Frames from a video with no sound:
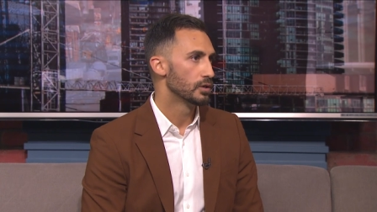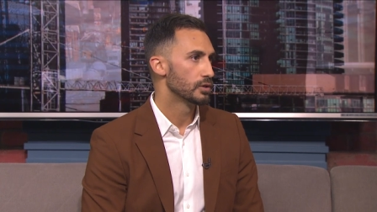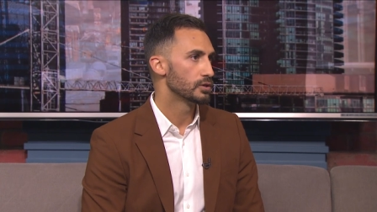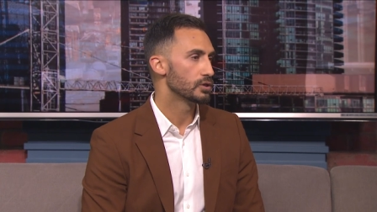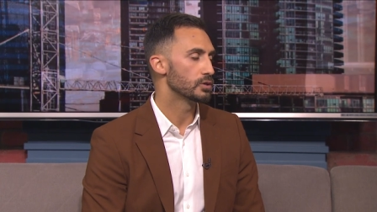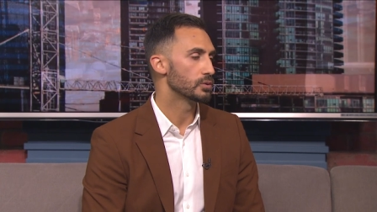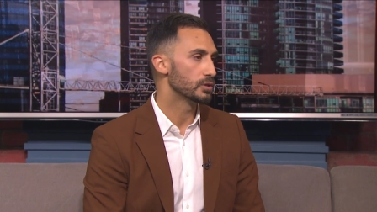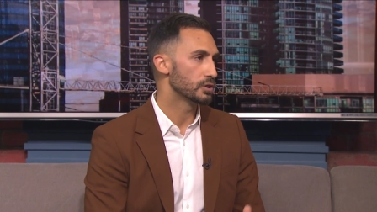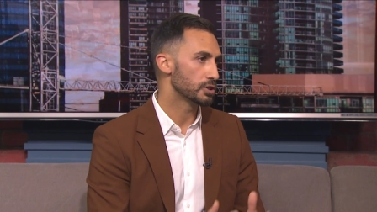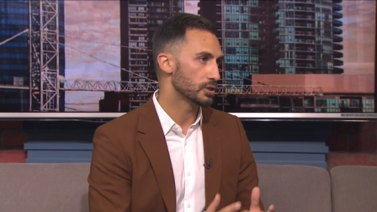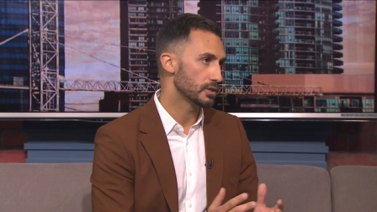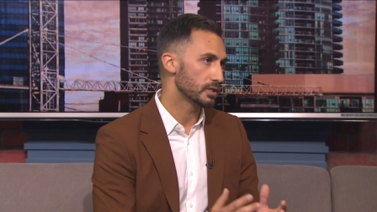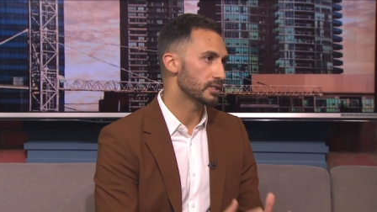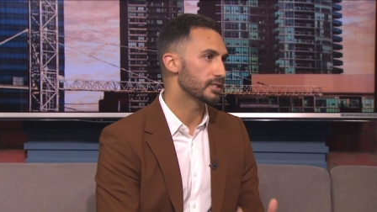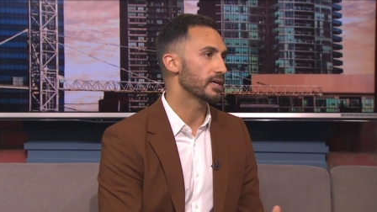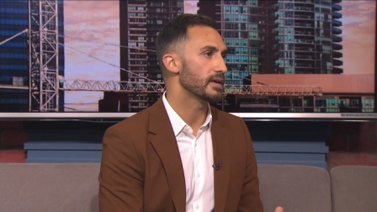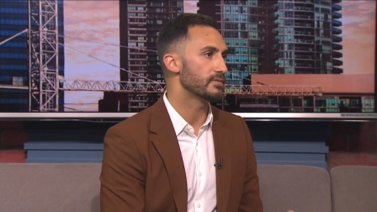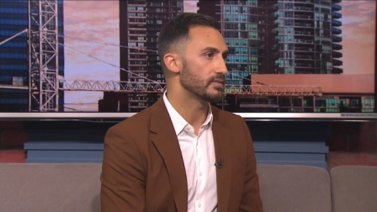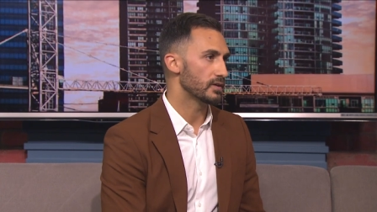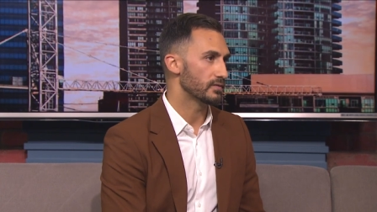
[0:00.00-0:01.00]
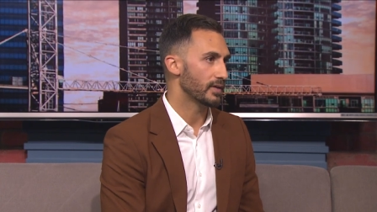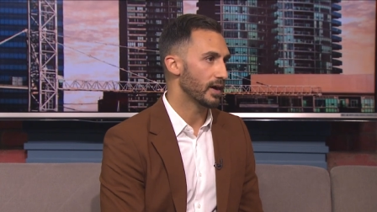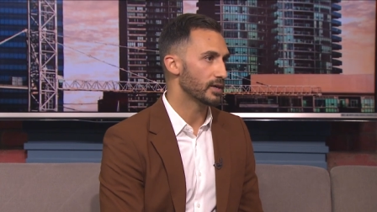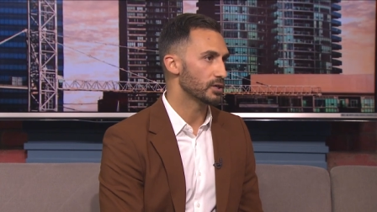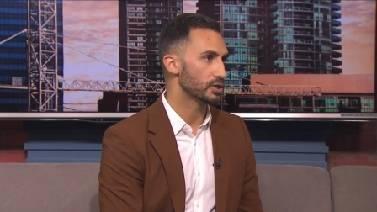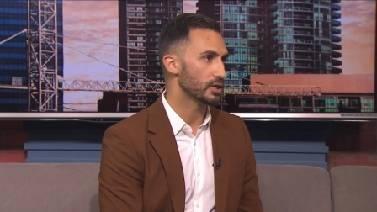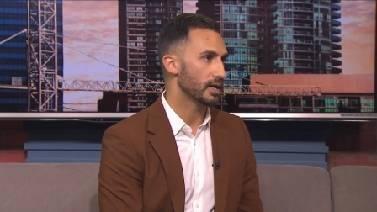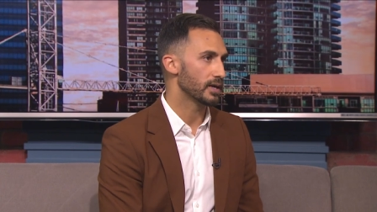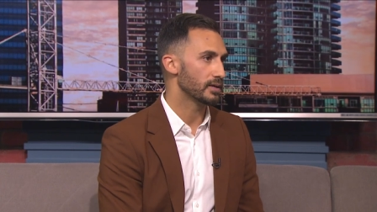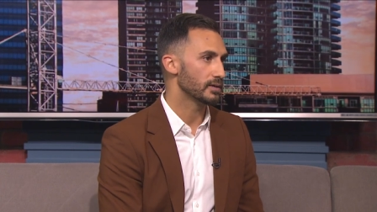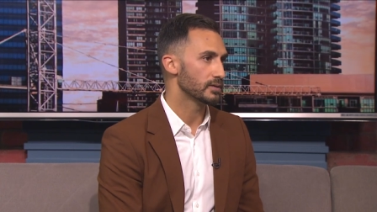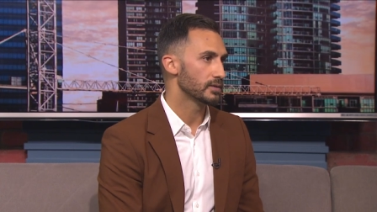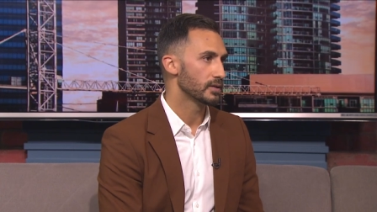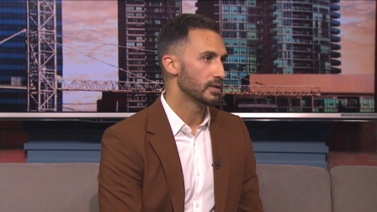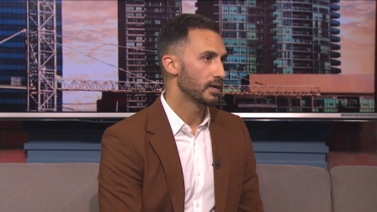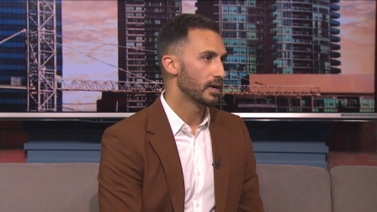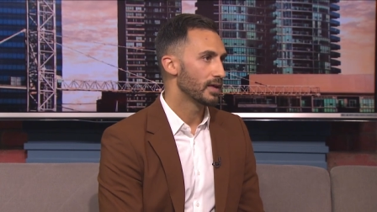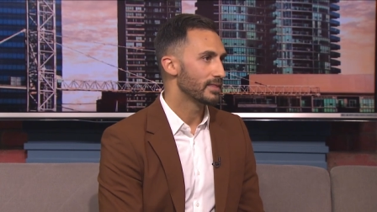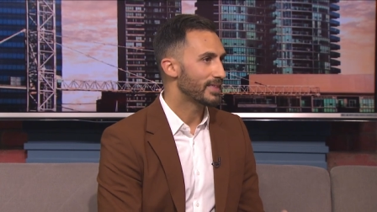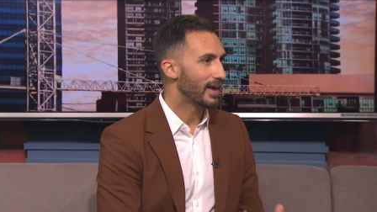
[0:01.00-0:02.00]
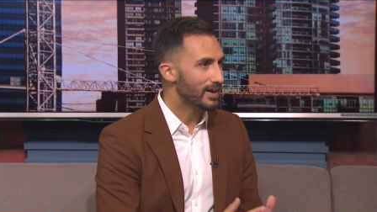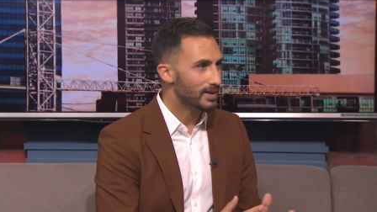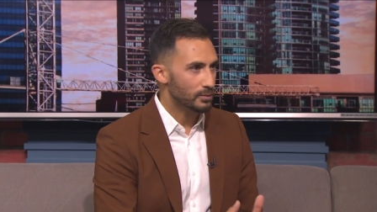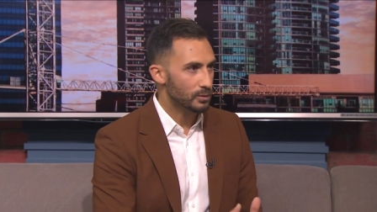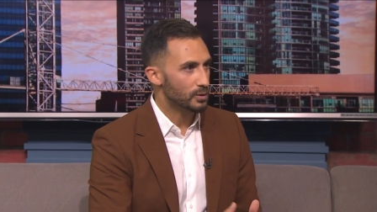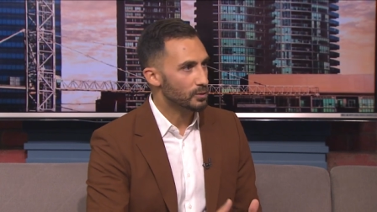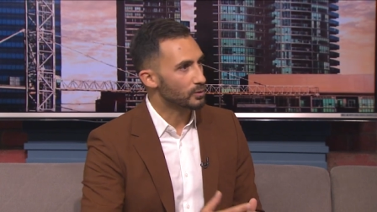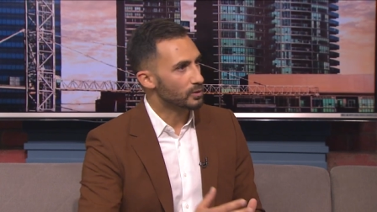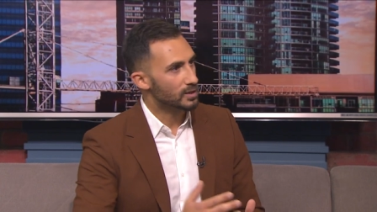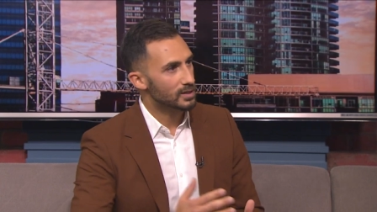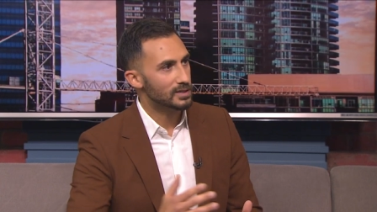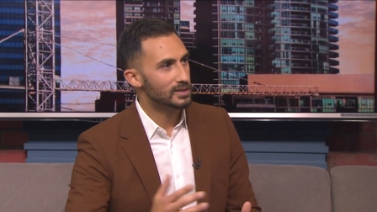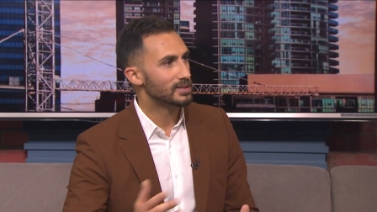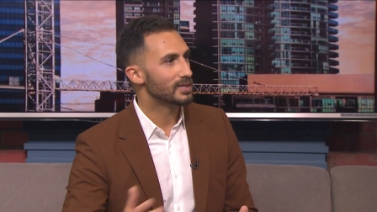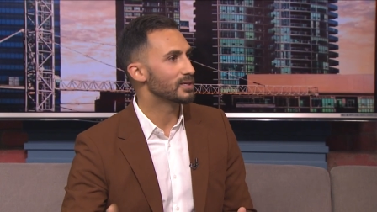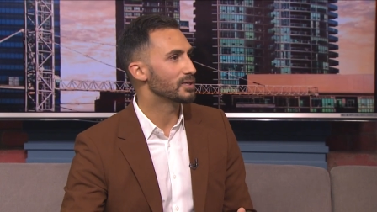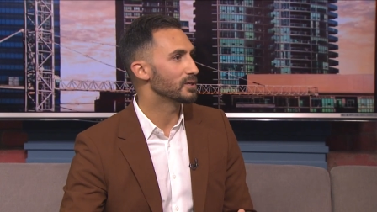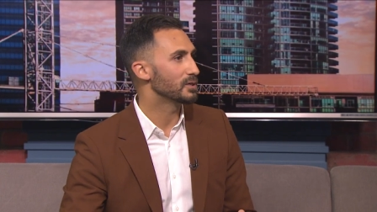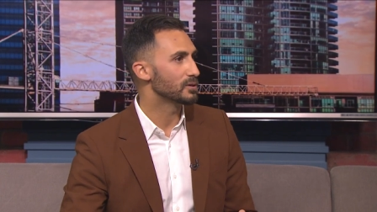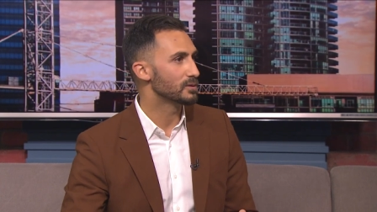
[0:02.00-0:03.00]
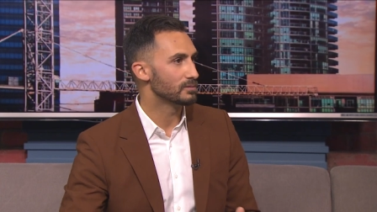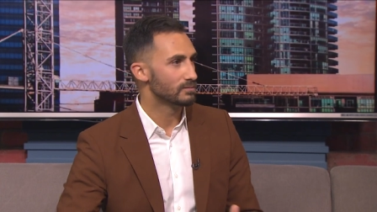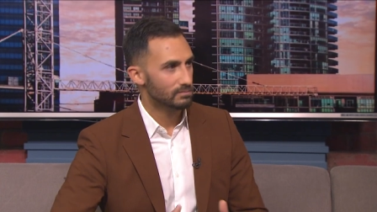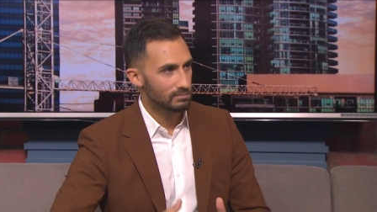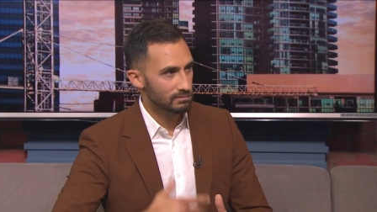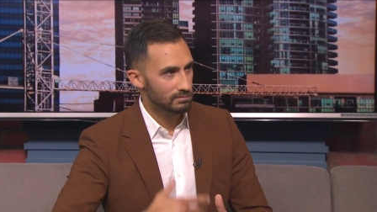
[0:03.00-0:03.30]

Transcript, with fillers: to ensure the safety of that child. That would continue